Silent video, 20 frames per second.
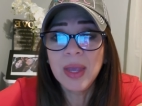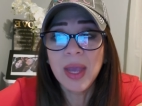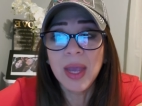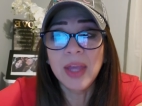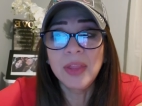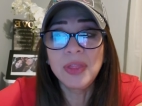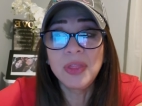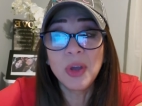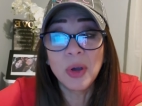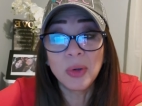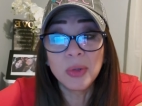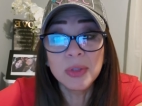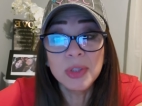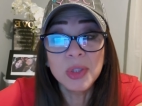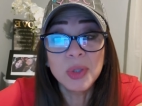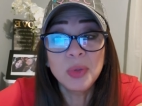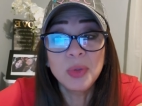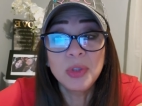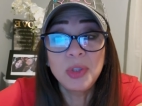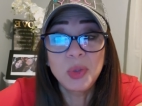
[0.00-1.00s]
and
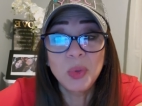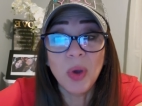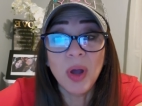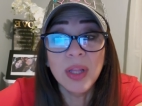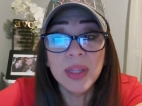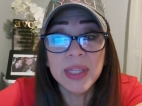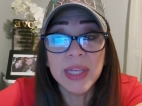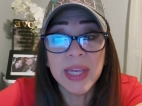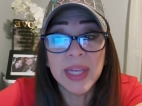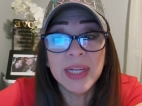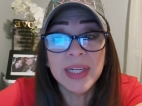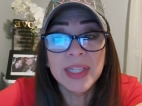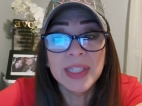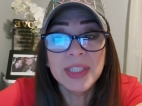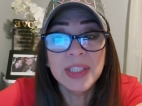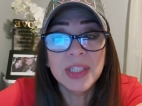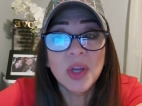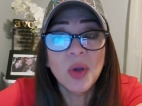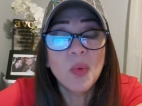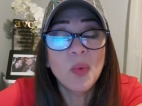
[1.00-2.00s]
those who dwell in
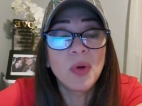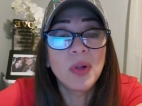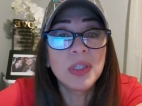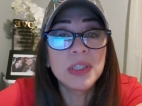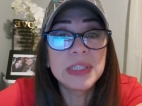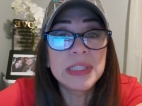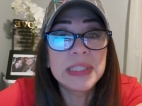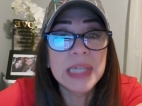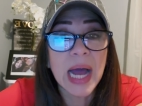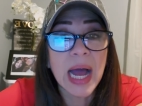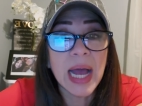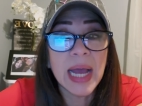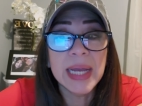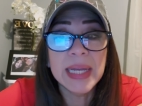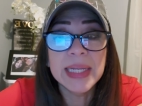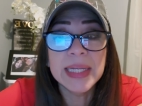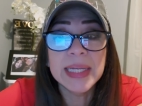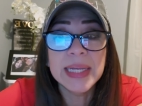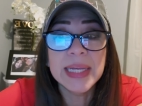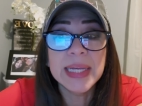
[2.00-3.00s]
it will
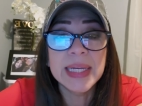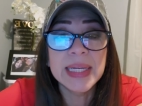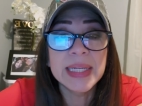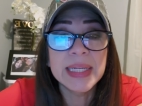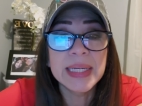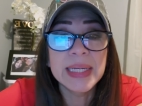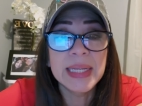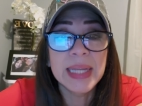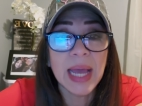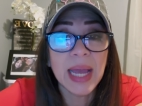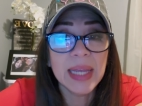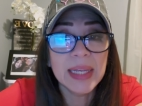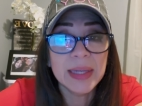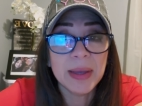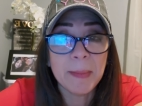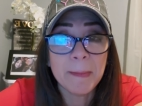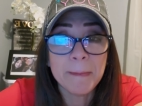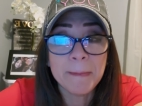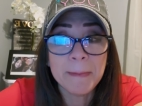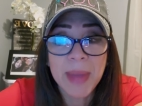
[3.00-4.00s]
die in
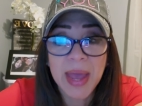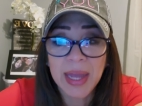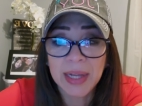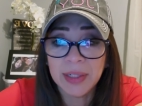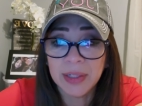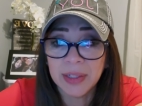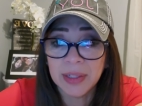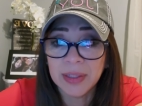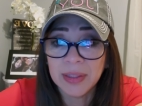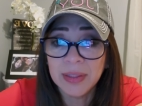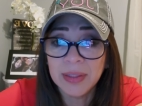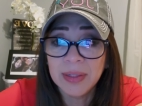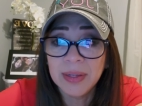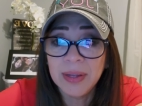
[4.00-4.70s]
like manner.